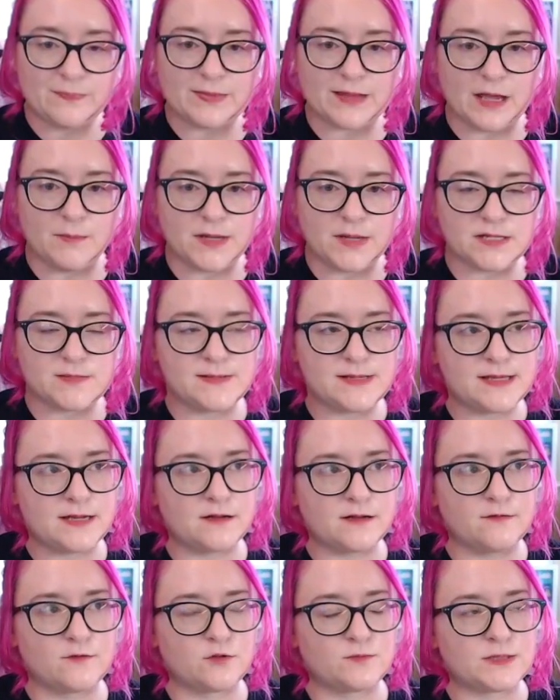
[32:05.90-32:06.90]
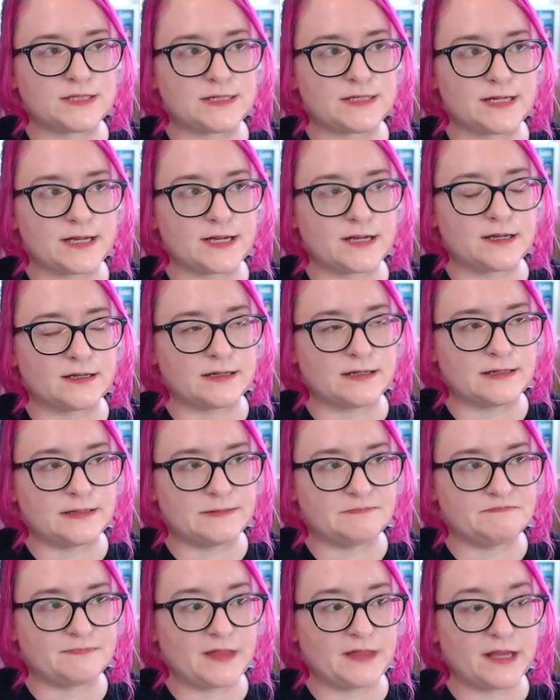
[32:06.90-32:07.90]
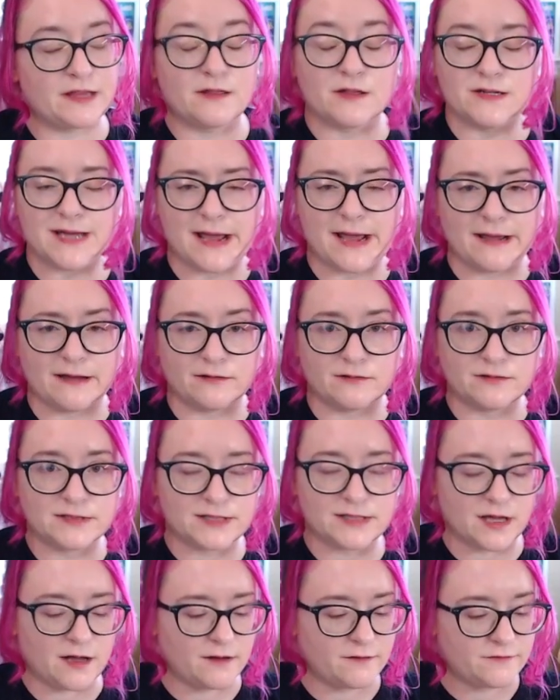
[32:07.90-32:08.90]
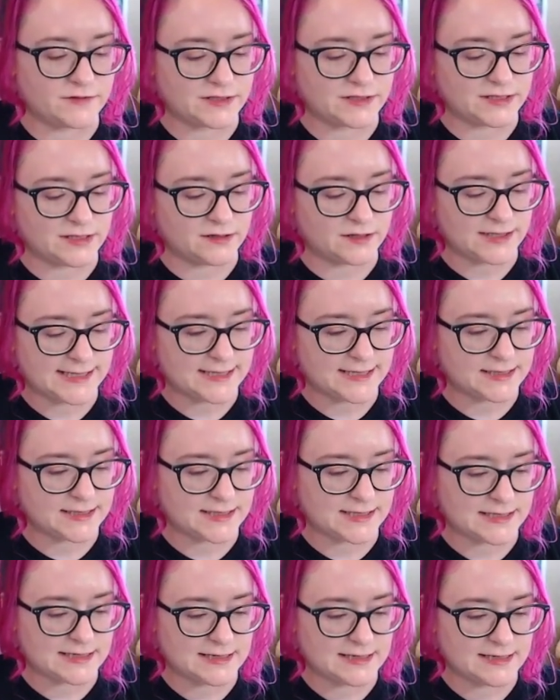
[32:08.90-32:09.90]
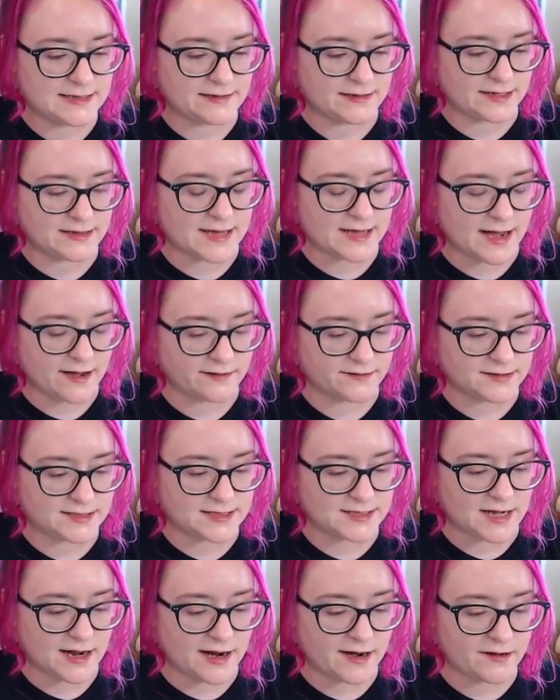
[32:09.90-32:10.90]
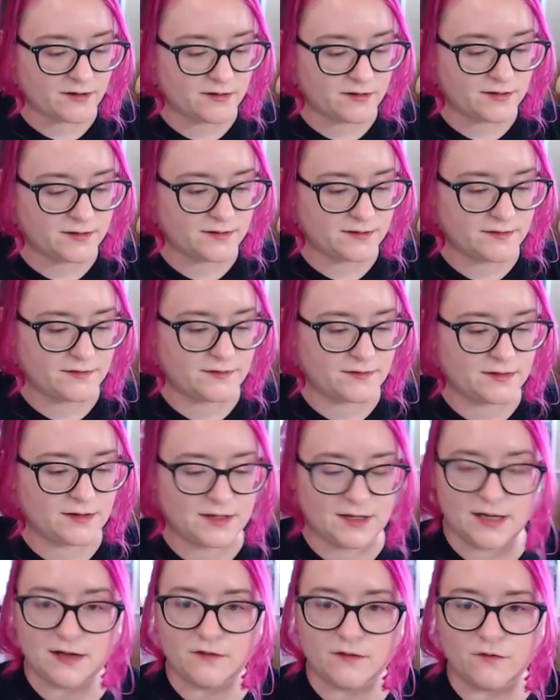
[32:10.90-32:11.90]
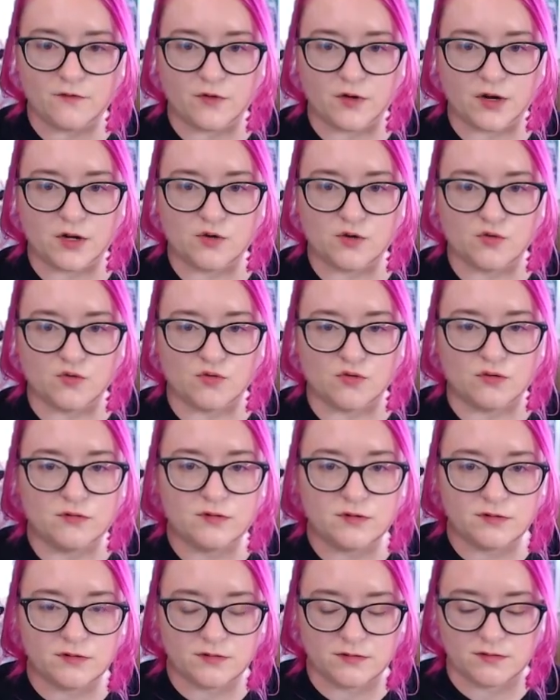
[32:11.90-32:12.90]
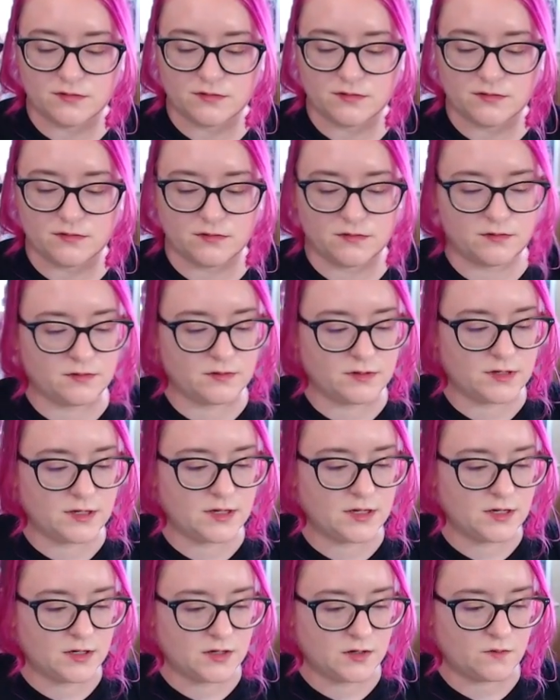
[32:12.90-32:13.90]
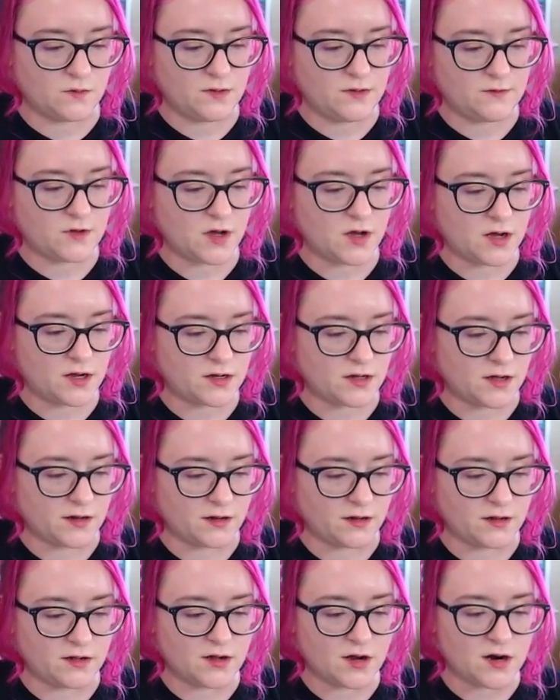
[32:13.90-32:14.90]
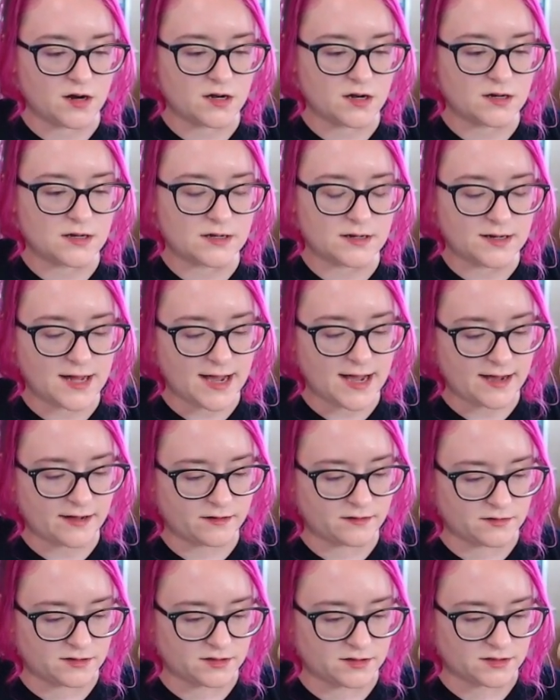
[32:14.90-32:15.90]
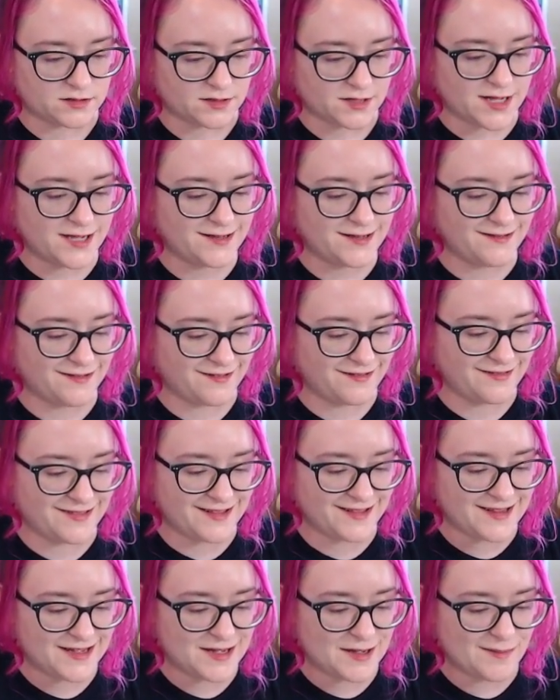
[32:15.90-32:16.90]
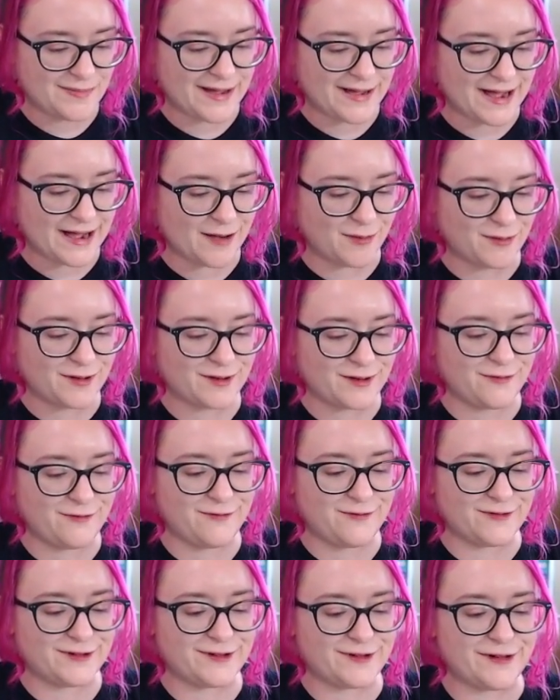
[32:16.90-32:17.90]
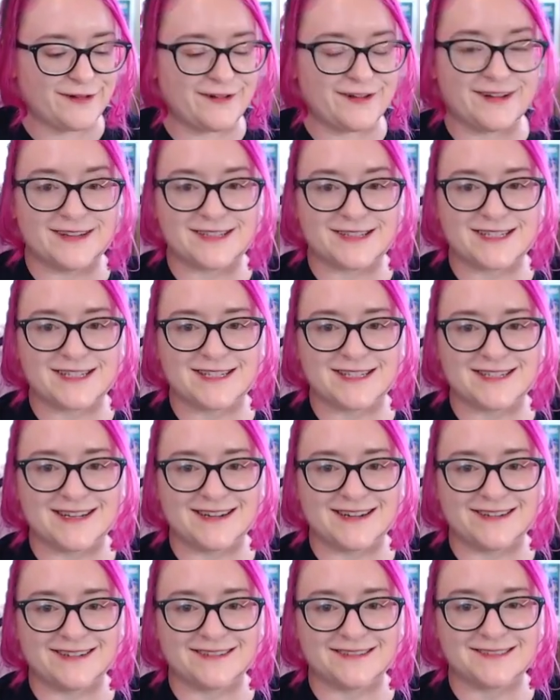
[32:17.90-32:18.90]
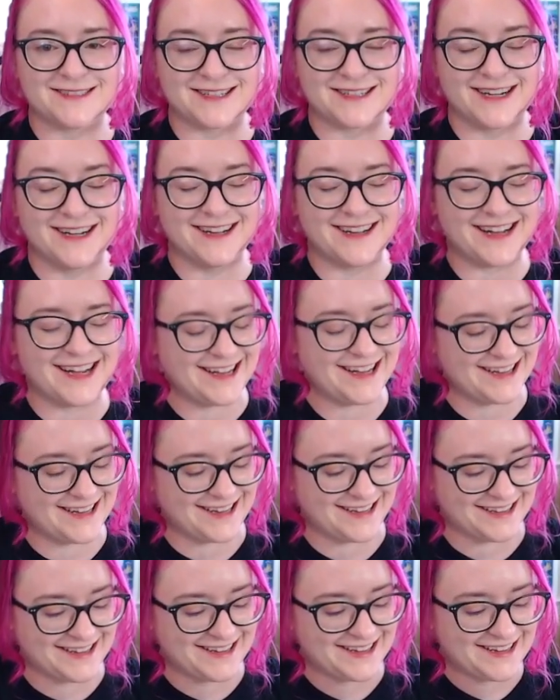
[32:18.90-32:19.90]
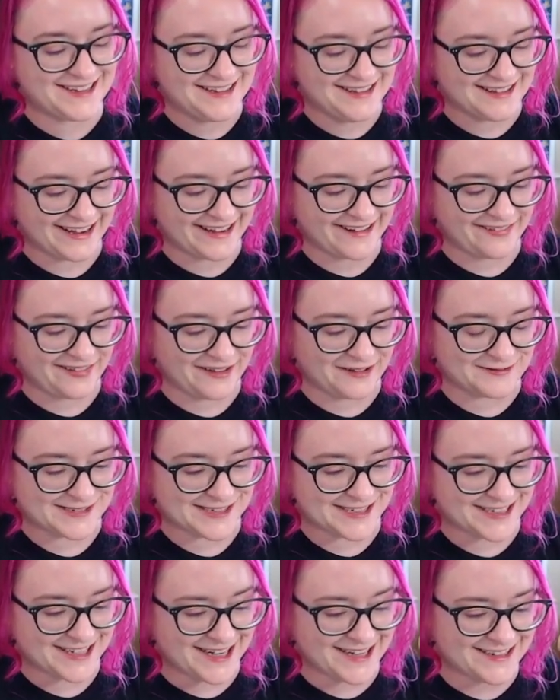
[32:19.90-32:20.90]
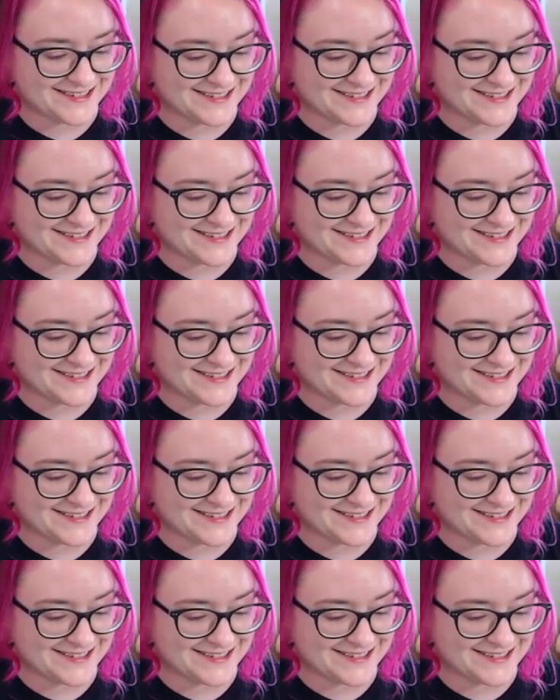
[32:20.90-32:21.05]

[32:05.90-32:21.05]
It makes me think of almost like the Tales of series, like that style. Very cool. We've got a Garganackle. Powerful Assault. I love it.